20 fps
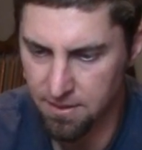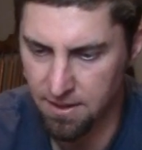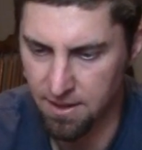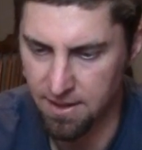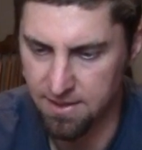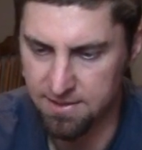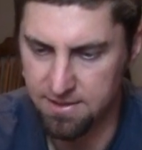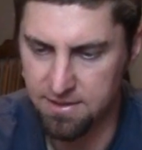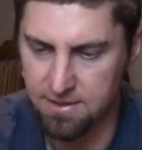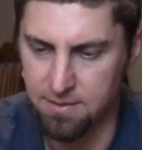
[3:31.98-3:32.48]

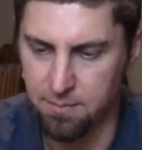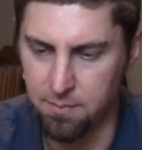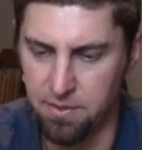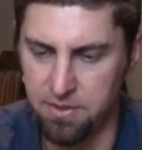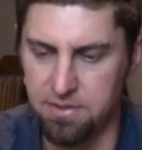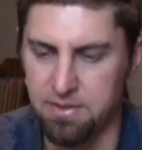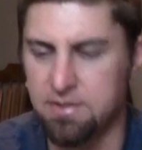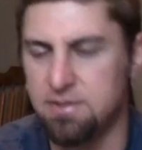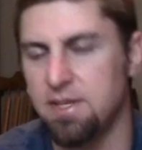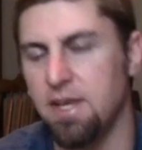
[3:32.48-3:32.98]
I didn't
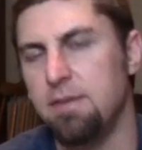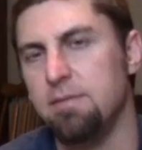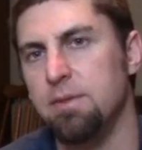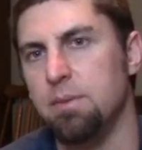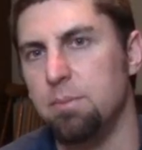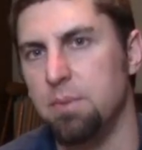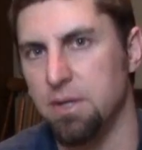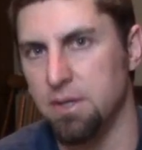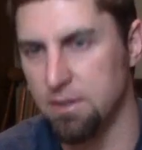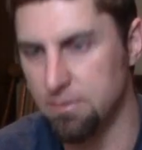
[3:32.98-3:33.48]
completely save
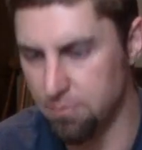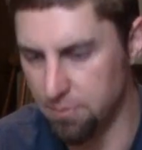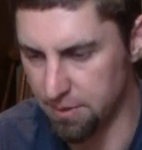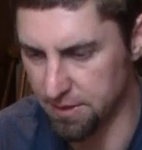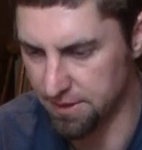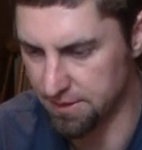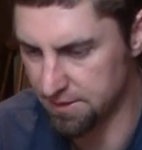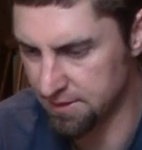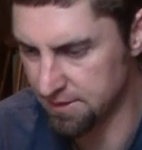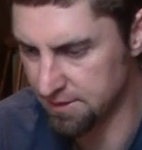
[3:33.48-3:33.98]
the beer,
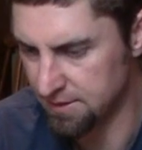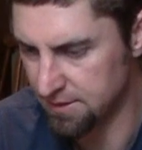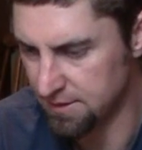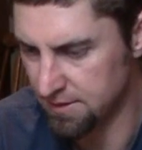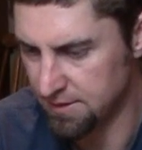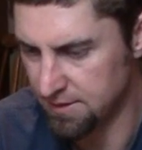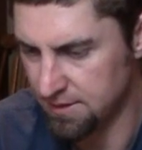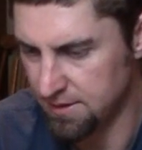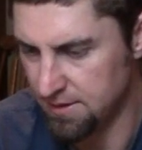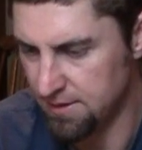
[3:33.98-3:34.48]
but
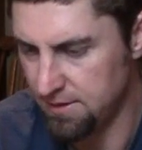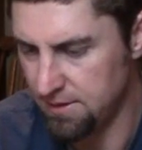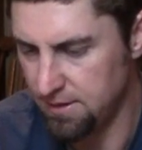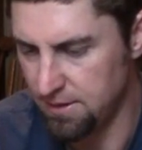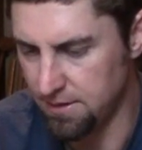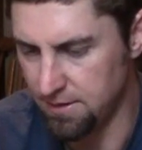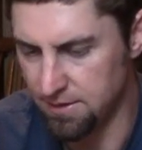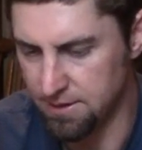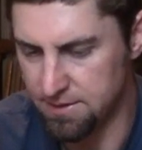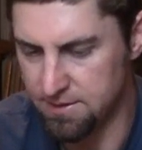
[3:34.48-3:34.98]

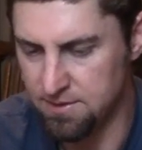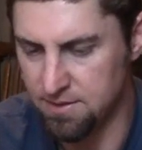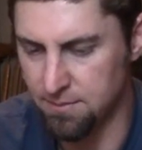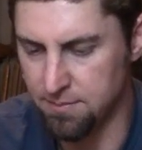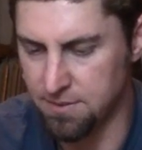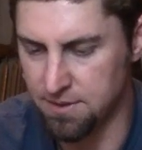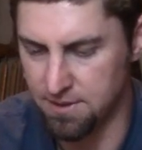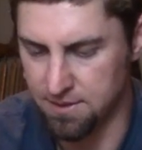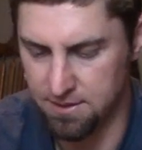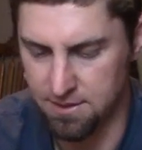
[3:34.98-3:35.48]
you know, that's
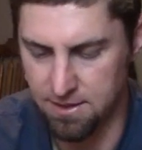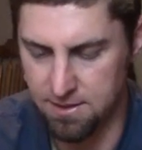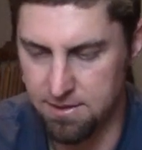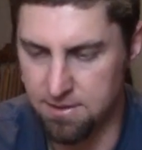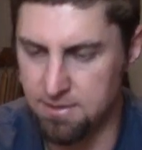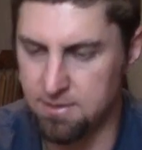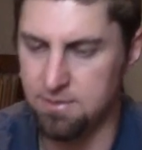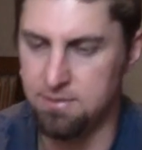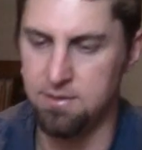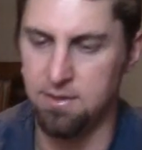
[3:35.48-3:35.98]
something that
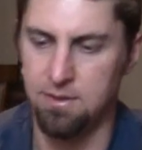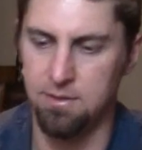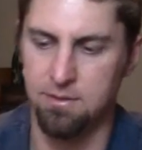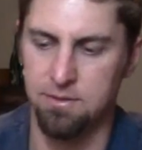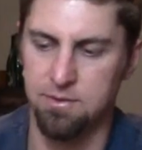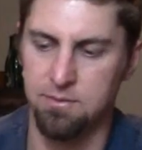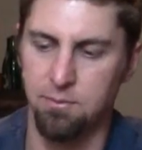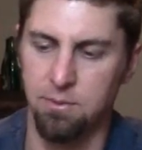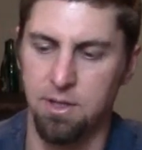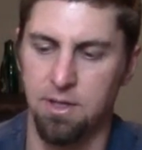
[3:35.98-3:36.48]
you could
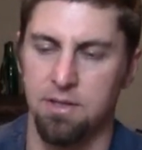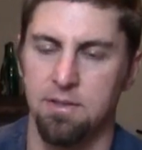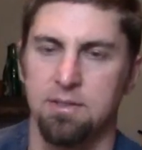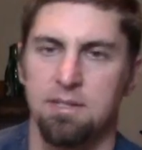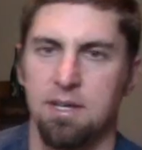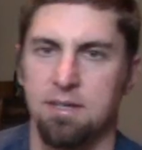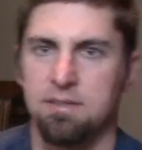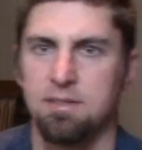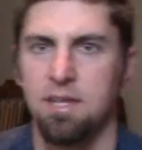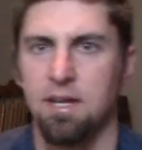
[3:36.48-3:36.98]
do as well, and
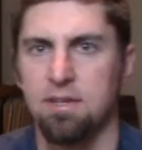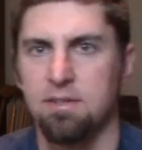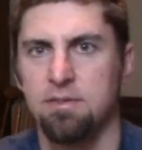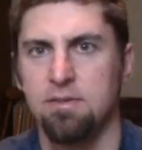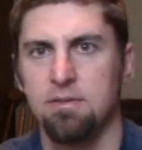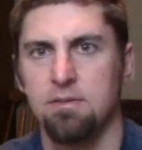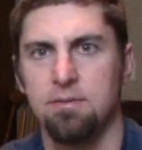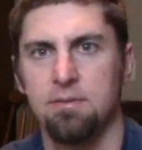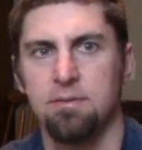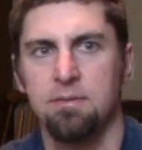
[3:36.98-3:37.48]
test out
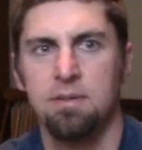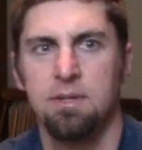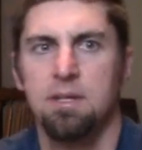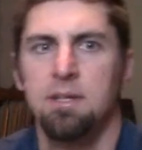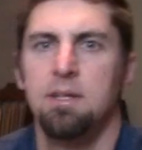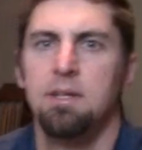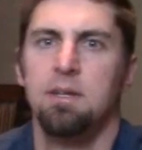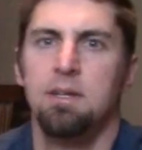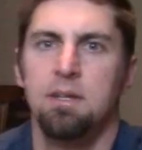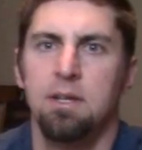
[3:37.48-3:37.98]
certain
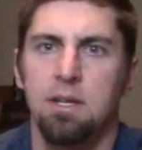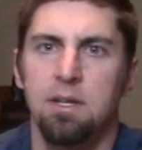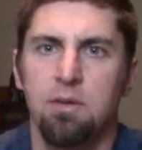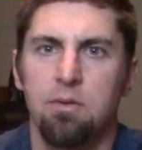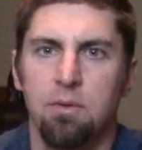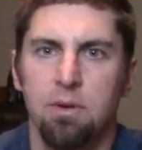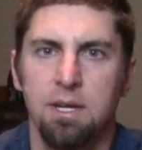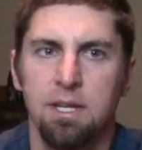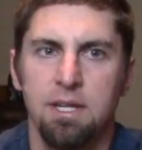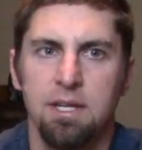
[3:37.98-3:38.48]

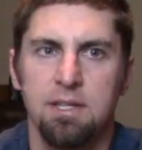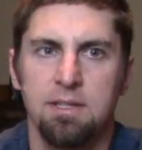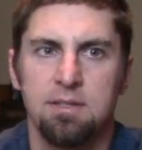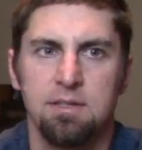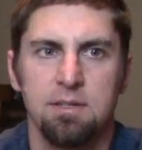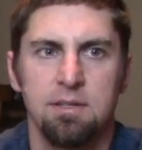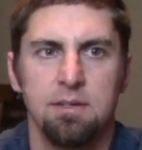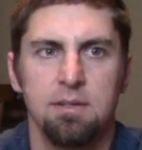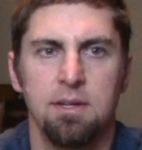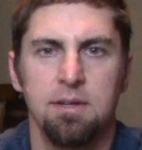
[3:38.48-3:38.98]

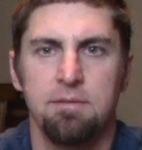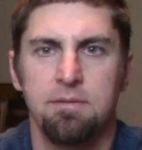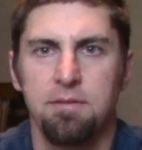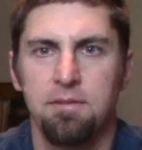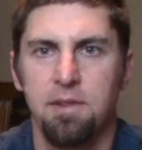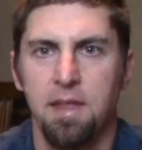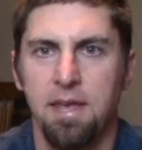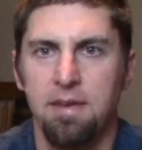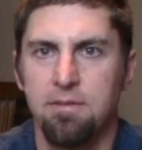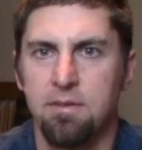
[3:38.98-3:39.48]
ingredients and
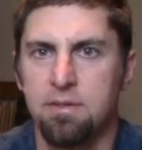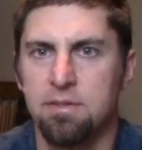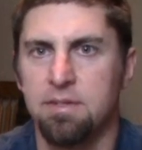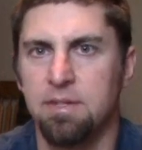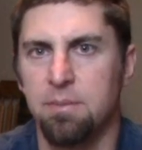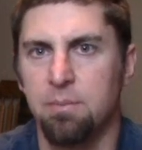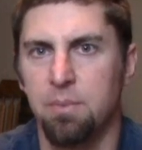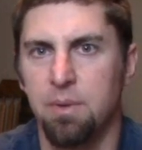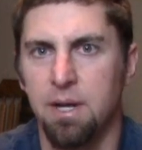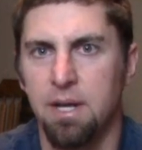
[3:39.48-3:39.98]
flavors
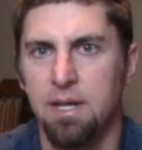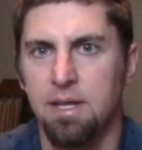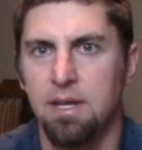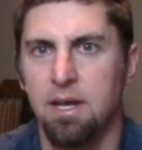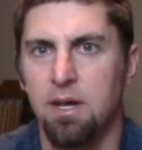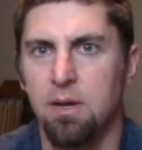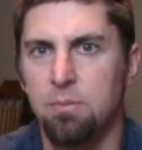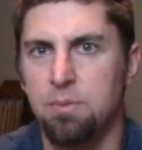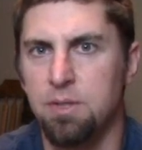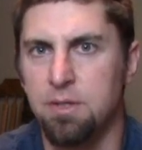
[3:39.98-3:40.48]
that might
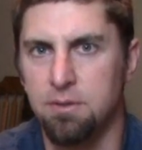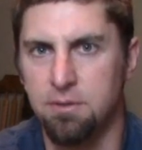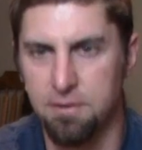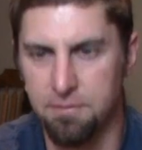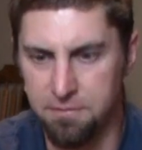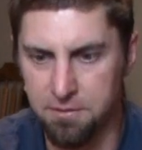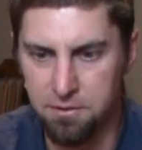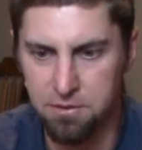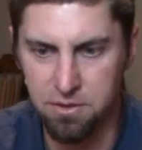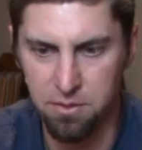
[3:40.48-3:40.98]
help you in
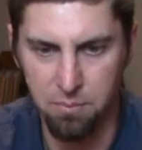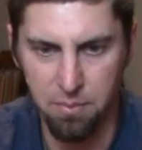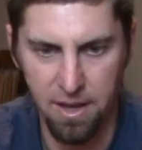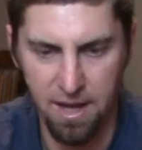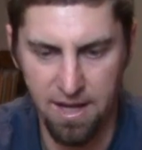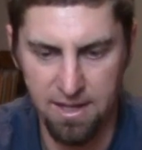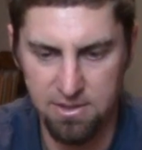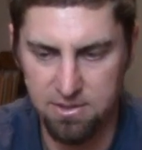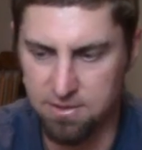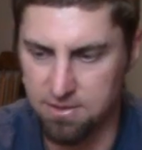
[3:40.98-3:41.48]
a future
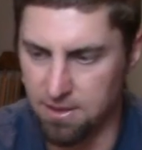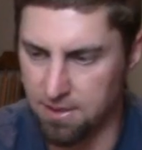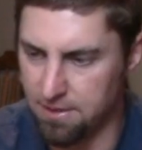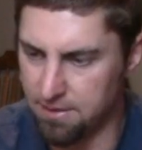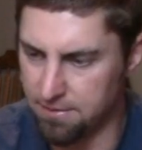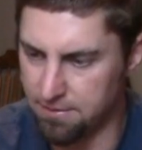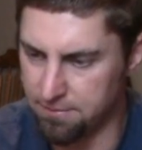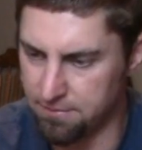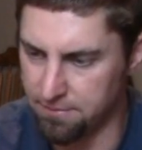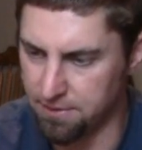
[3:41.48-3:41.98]
batch
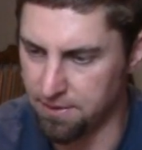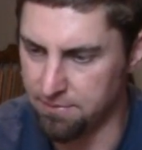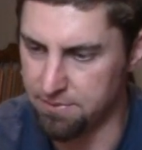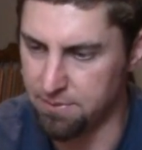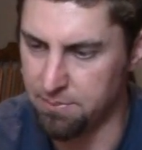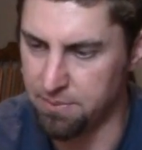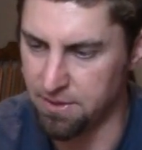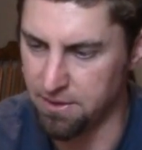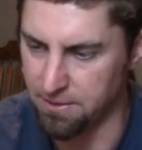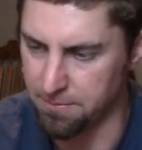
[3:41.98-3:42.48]
of
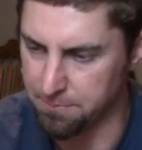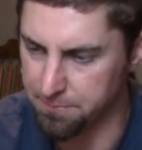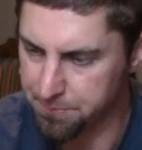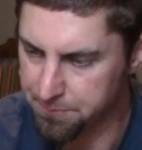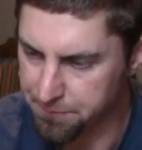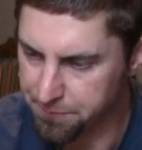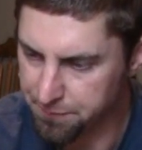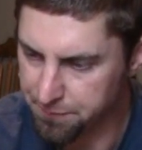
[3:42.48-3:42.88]
the beer.